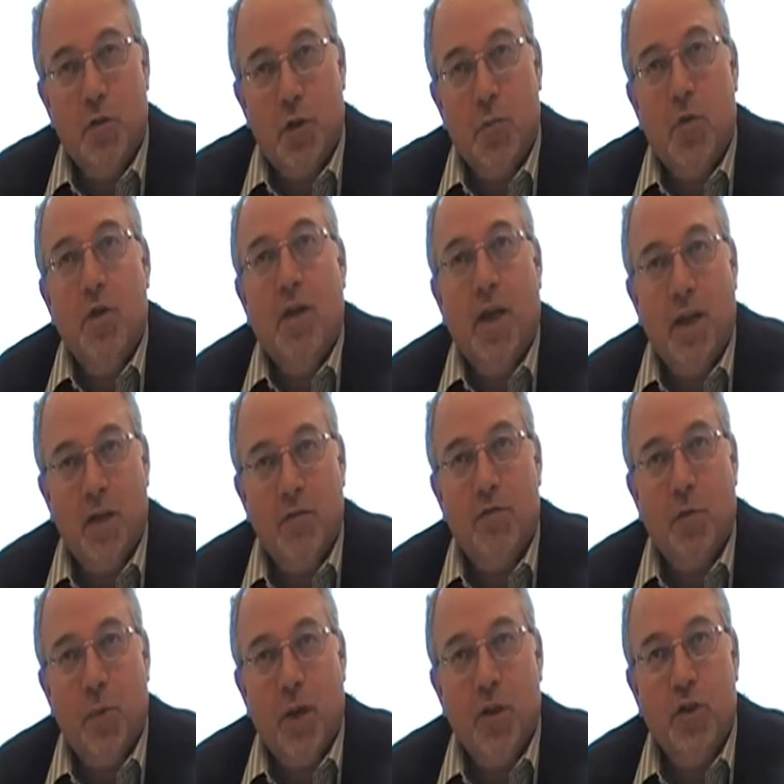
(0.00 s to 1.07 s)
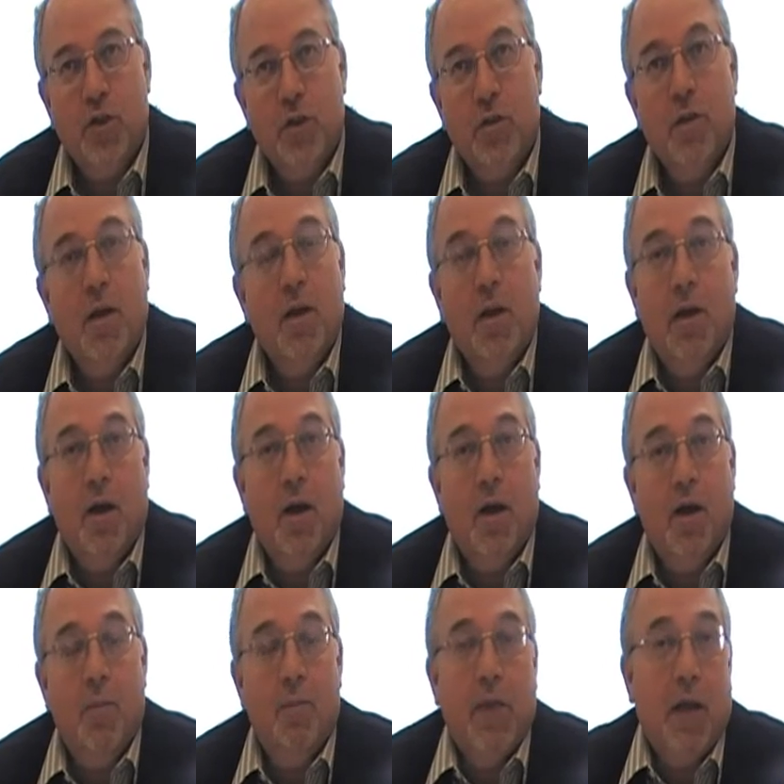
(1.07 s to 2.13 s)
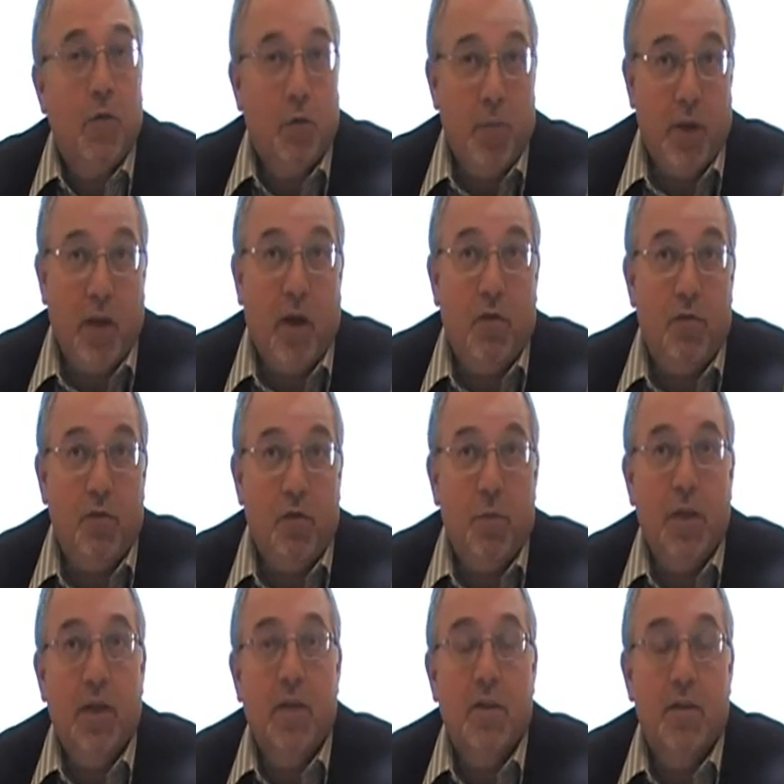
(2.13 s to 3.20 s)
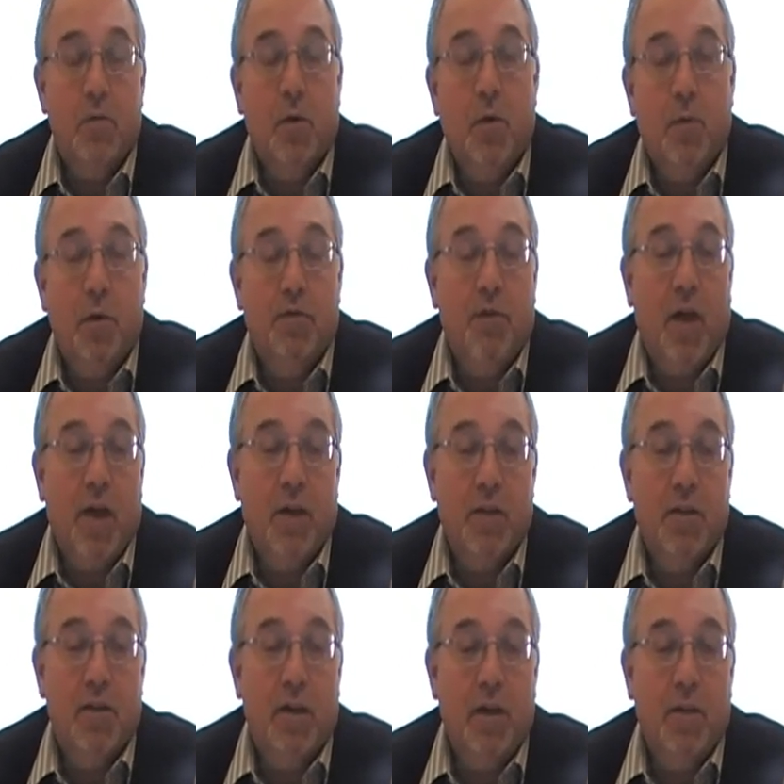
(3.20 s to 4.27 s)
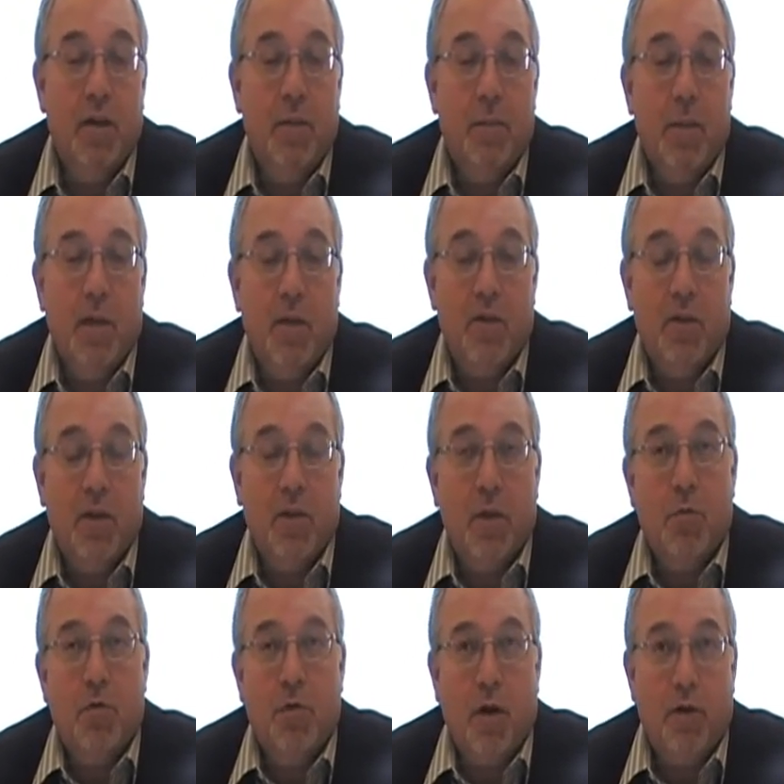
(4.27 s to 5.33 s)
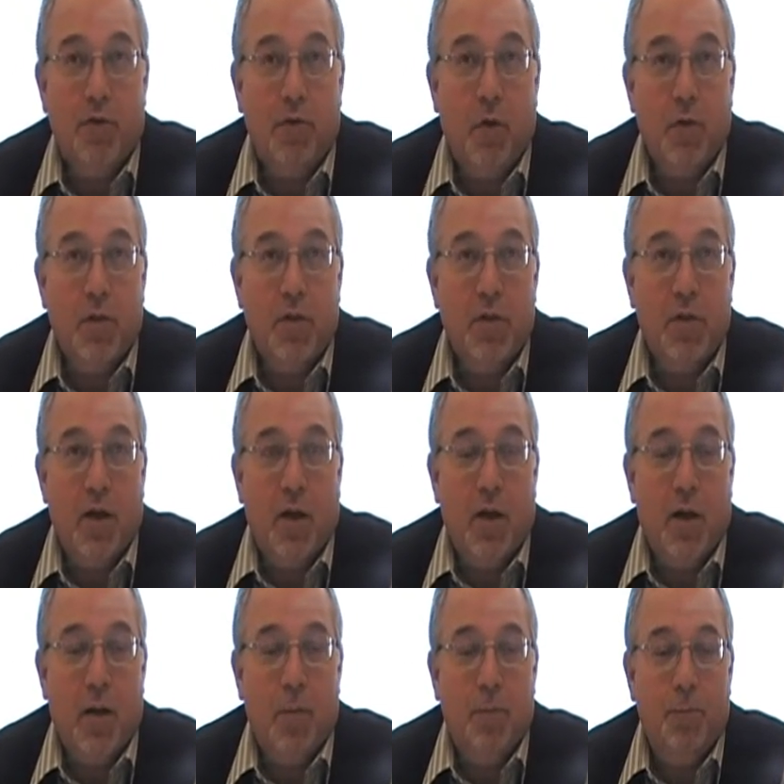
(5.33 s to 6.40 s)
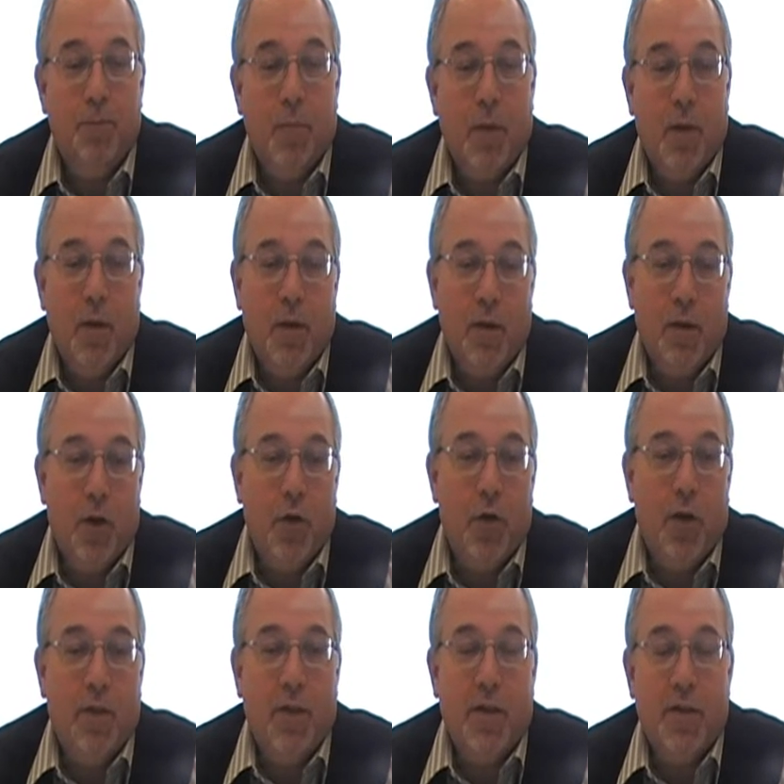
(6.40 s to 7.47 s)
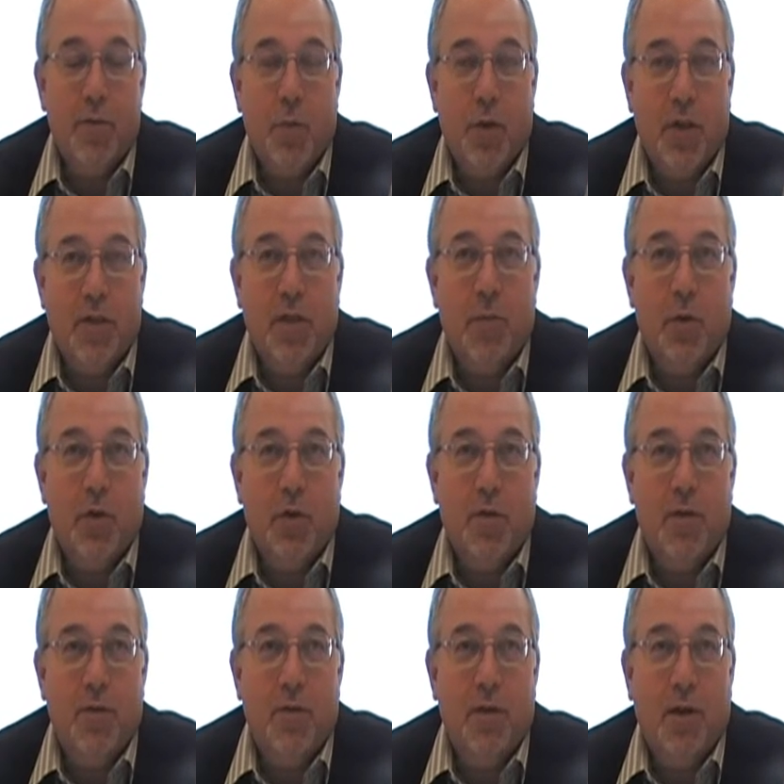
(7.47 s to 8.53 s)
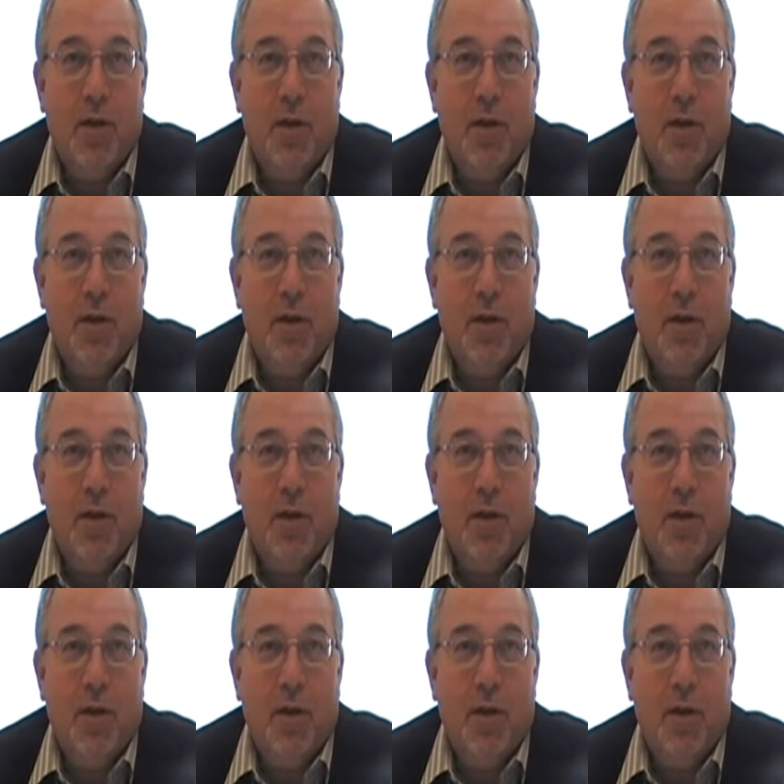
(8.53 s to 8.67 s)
communicate information, that would be helpful, because what we find is that some of our folks, you know, and I think it's pretty typical,